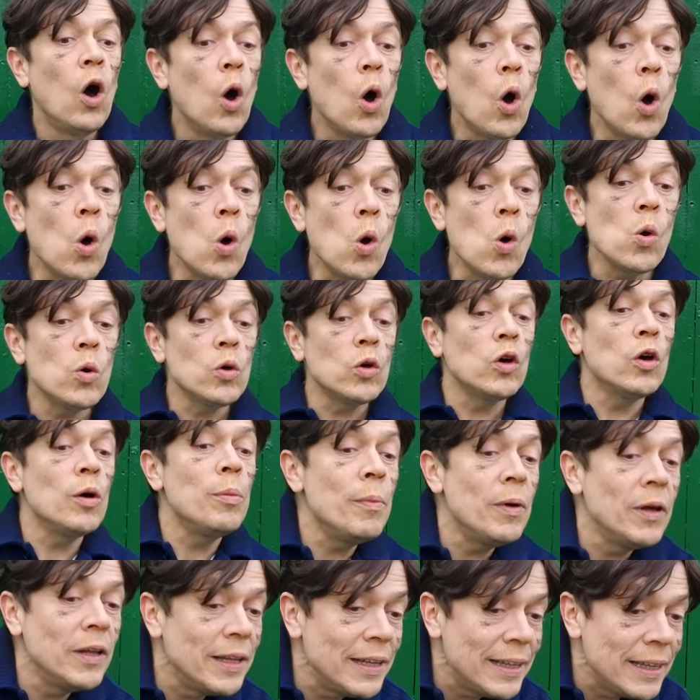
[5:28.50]
Oh,
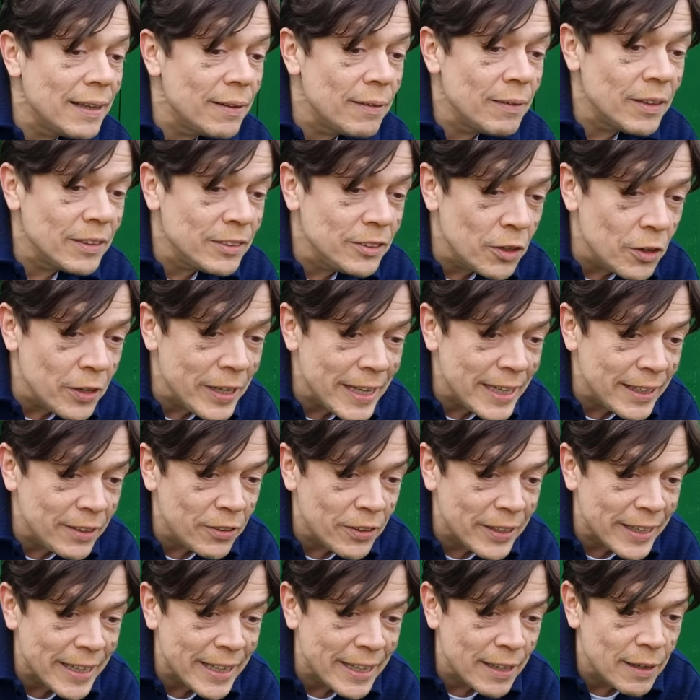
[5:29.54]
come on. Doggy,
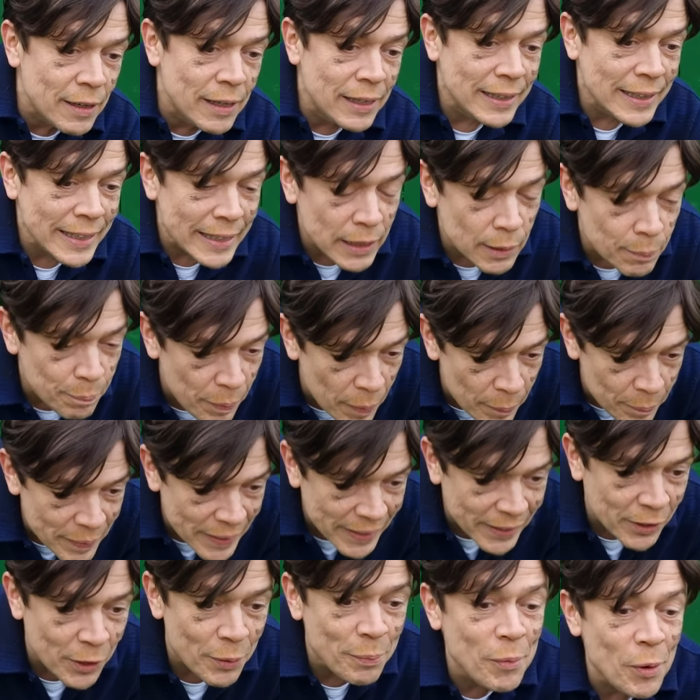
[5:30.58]
doggy little
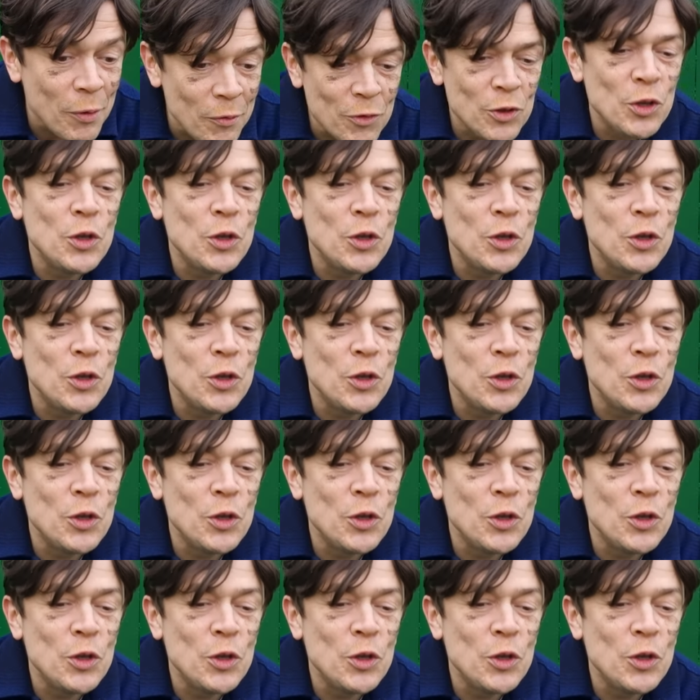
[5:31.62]
puppy, come up.